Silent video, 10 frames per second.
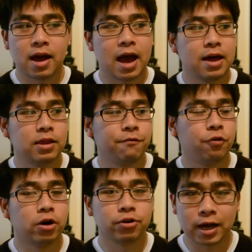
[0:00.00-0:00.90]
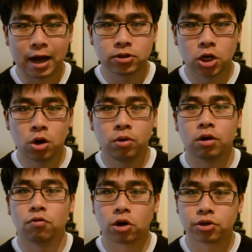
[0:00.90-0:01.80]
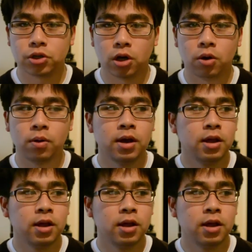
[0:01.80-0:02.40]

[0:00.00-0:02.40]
and therefore Elgato, Roxio,